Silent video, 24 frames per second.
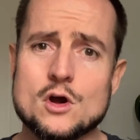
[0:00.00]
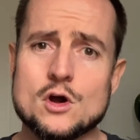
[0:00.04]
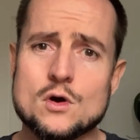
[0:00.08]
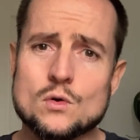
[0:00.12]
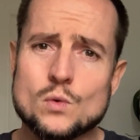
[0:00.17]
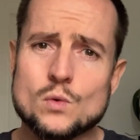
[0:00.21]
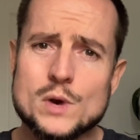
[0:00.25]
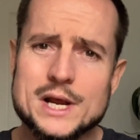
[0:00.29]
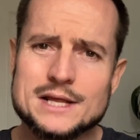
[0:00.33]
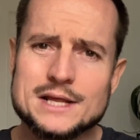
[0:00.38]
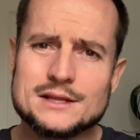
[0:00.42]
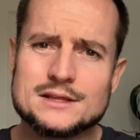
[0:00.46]

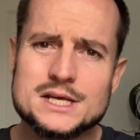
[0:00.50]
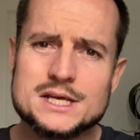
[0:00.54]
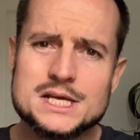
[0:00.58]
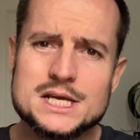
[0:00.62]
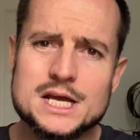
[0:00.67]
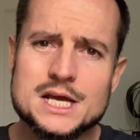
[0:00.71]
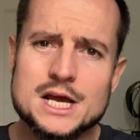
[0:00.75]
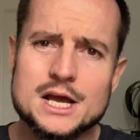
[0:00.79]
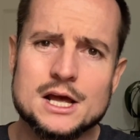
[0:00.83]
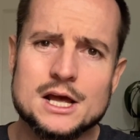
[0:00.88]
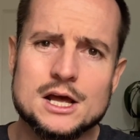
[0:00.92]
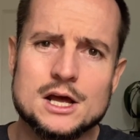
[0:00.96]
where the
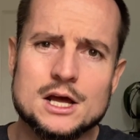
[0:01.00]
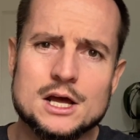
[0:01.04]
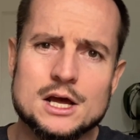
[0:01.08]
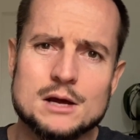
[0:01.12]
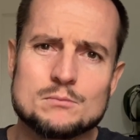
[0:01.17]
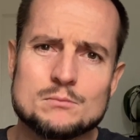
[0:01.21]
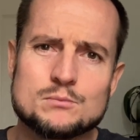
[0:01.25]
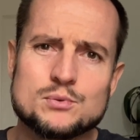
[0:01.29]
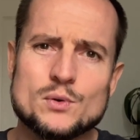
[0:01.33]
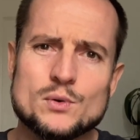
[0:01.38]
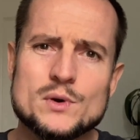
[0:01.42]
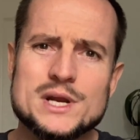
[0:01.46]

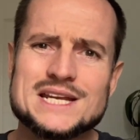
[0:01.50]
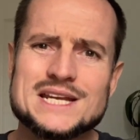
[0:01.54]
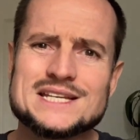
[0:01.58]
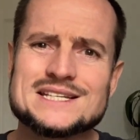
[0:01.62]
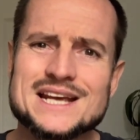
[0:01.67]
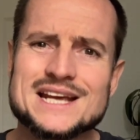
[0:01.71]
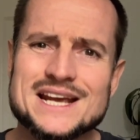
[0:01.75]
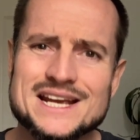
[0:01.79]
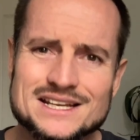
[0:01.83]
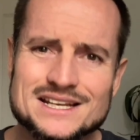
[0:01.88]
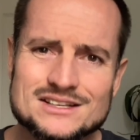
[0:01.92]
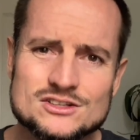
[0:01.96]

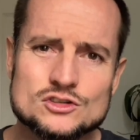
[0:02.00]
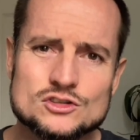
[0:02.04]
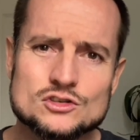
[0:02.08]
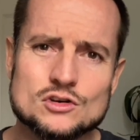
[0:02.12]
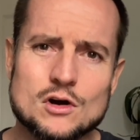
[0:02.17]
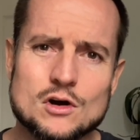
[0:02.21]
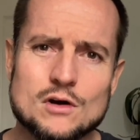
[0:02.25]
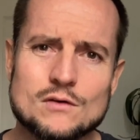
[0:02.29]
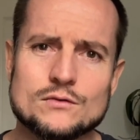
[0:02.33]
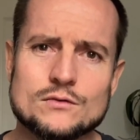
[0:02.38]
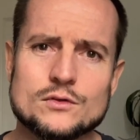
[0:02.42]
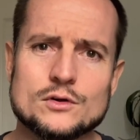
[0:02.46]
pretense
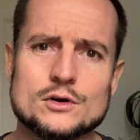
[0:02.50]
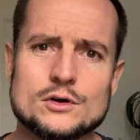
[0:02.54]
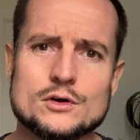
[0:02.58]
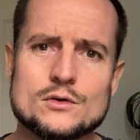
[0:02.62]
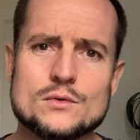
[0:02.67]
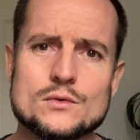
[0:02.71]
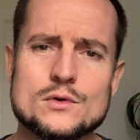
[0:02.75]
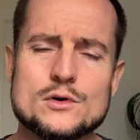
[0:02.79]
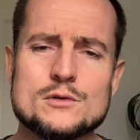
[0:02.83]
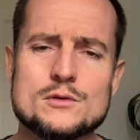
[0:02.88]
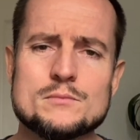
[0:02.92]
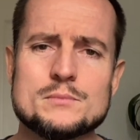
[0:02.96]
of the
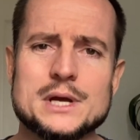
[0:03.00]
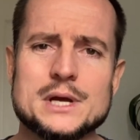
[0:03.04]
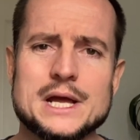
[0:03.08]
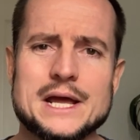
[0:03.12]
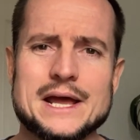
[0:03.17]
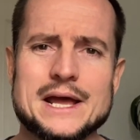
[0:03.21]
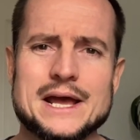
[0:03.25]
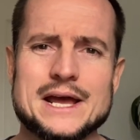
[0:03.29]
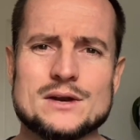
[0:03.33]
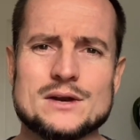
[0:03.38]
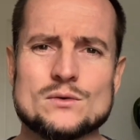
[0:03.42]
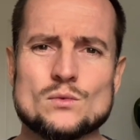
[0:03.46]
group
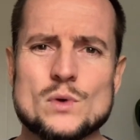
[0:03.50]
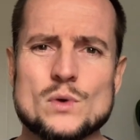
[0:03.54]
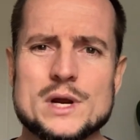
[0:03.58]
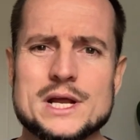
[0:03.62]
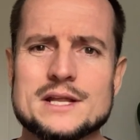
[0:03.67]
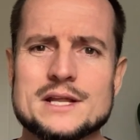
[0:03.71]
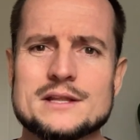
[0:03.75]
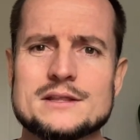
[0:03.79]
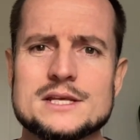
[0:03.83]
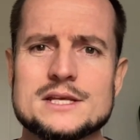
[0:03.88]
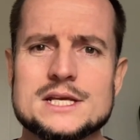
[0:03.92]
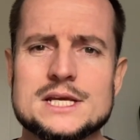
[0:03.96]
and
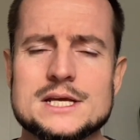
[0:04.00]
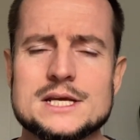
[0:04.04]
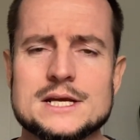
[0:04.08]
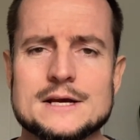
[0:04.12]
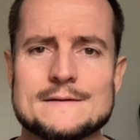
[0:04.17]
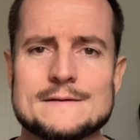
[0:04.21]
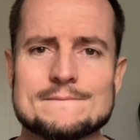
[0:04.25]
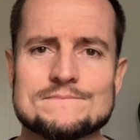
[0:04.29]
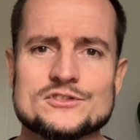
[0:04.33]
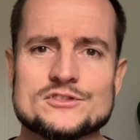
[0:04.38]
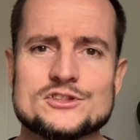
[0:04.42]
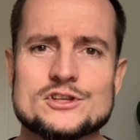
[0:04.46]
where the
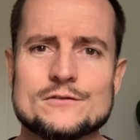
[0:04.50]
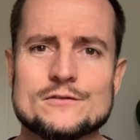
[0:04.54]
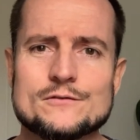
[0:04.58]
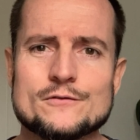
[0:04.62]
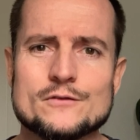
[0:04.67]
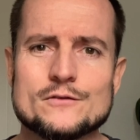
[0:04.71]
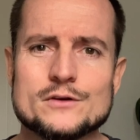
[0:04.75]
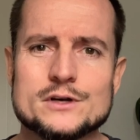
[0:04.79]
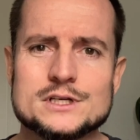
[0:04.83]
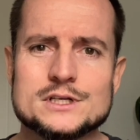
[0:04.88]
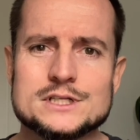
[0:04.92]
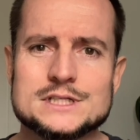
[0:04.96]

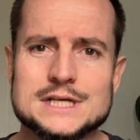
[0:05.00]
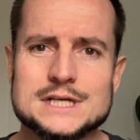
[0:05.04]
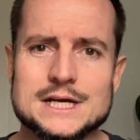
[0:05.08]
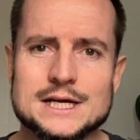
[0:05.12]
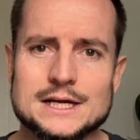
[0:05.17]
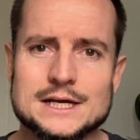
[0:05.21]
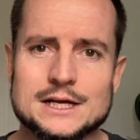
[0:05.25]
different